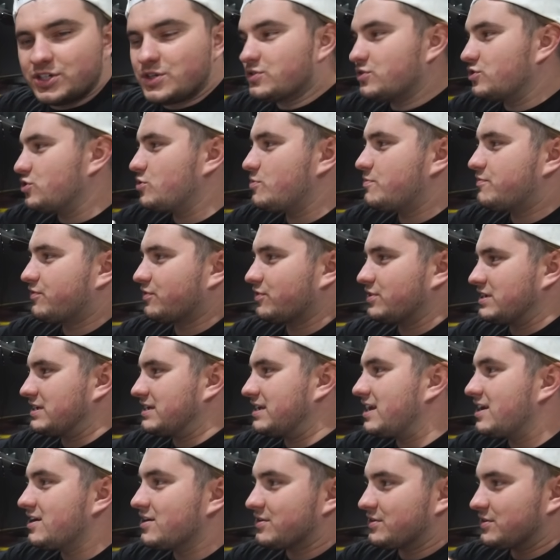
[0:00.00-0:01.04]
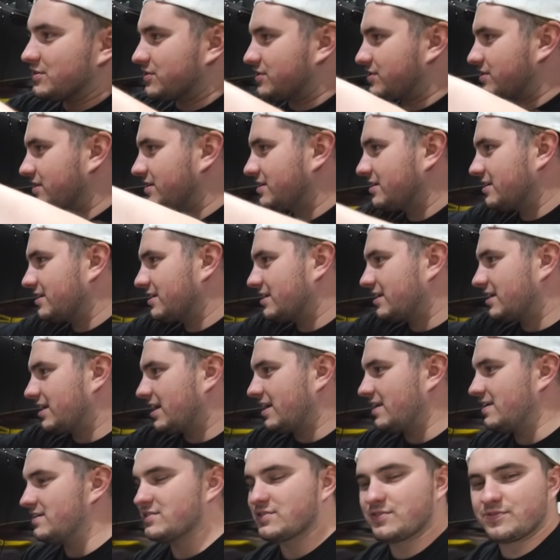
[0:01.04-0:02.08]
YouTube for years.
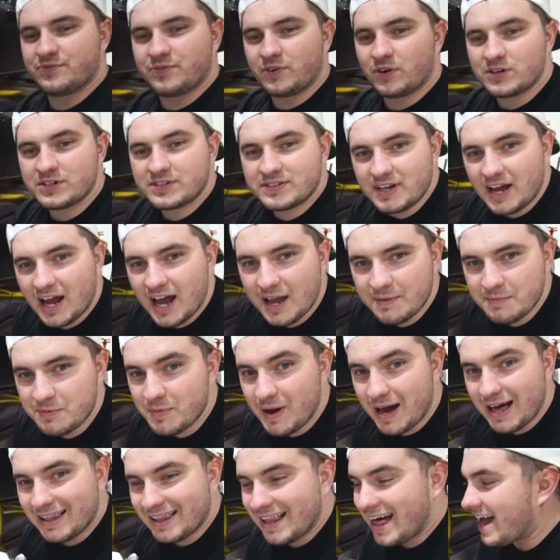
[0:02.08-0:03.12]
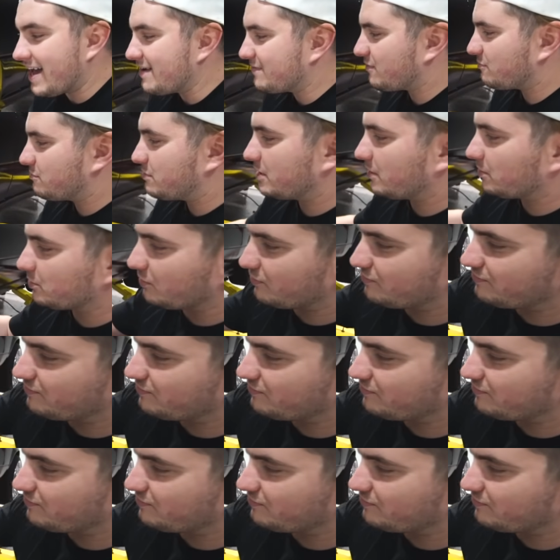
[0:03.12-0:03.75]
This is the first time in my life I've been able to